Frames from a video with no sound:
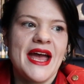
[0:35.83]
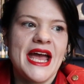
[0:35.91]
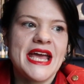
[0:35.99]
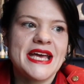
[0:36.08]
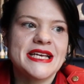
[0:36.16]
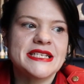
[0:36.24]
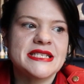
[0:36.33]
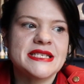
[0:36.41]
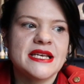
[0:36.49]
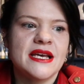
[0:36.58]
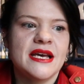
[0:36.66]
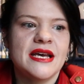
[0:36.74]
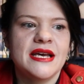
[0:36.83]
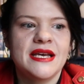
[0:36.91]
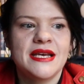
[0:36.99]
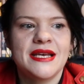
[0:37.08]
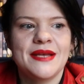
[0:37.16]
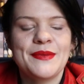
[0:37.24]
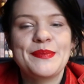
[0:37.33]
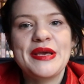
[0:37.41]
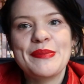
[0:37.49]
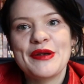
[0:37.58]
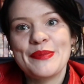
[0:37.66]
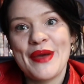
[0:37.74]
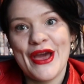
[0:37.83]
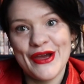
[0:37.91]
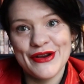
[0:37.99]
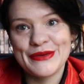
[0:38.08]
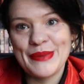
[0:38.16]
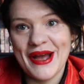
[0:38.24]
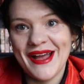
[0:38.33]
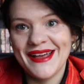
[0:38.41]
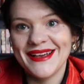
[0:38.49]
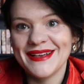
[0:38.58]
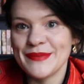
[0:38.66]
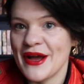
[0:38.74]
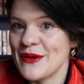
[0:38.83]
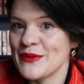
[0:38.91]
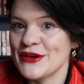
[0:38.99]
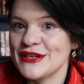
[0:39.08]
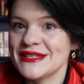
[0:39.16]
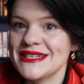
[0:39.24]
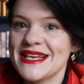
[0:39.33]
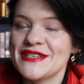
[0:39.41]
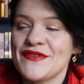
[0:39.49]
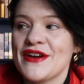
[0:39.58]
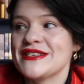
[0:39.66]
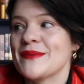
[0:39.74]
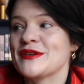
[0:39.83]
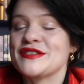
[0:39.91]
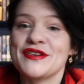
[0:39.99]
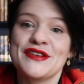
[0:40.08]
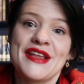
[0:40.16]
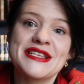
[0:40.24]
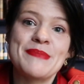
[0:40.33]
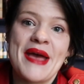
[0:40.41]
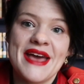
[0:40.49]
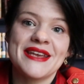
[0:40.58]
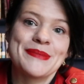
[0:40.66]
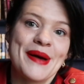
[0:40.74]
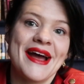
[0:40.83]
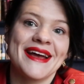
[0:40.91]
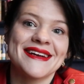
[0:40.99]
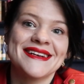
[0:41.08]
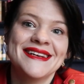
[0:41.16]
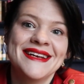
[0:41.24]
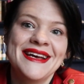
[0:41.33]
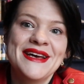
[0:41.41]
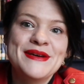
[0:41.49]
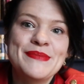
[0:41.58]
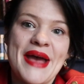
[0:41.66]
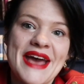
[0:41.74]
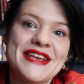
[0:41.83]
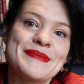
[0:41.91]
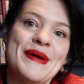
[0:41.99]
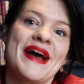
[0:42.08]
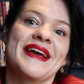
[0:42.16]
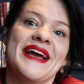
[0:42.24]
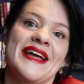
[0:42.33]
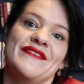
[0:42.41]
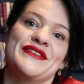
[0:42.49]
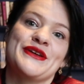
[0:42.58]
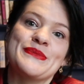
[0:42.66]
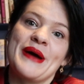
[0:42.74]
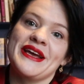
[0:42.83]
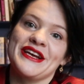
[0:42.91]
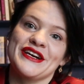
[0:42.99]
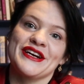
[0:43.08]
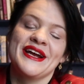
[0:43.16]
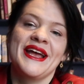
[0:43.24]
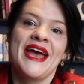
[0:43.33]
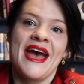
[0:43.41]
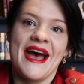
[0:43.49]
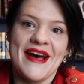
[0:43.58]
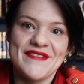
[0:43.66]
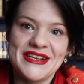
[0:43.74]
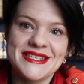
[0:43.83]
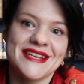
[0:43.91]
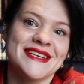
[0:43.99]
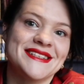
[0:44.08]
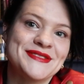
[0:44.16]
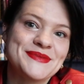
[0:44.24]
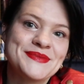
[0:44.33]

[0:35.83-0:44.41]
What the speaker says: And be prepared buying in my world, as far as I'm concerned, that's panic buying. Panic buying ahead of the no buy year. Have I done it?